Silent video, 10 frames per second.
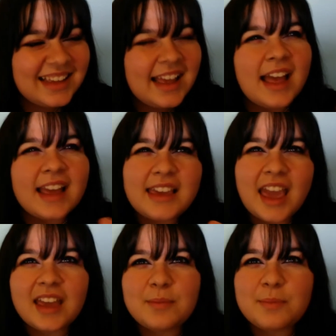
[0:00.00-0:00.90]
I
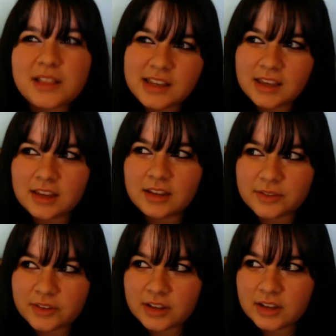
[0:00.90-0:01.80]
can't
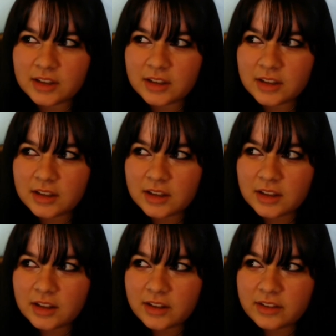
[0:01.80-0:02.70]
believe
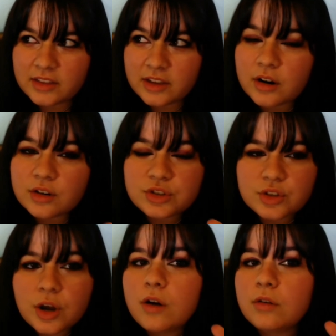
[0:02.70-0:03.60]
there are
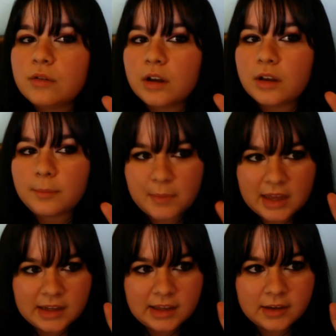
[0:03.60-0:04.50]
so
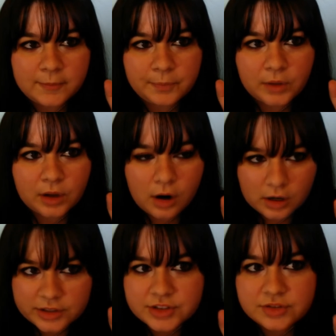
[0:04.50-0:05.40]
many
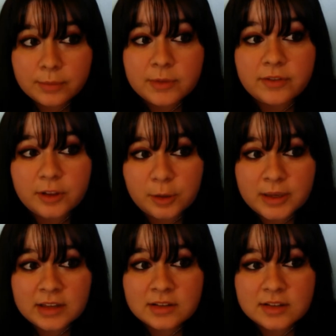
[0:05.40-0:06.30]
artists from the
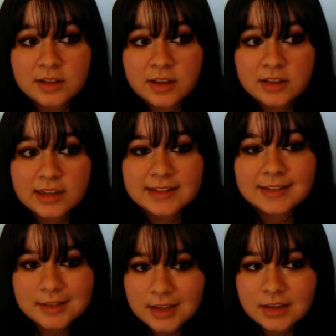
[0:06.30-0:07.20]
Philippines that
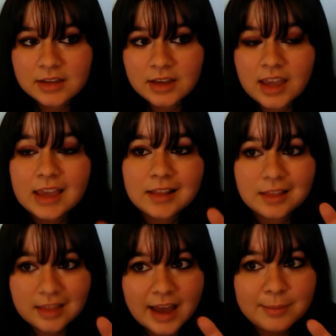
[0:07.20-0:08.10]
sing in
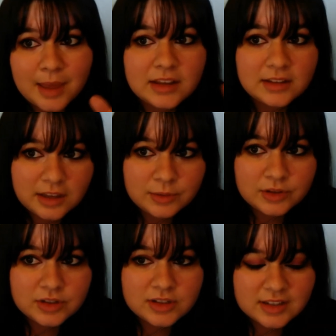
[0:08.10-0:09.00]
that many
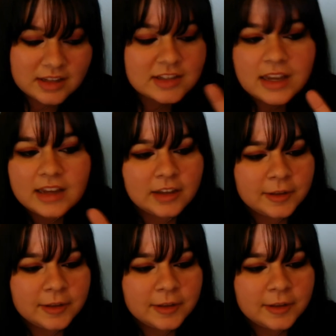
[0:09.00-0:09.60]
languages. It's like,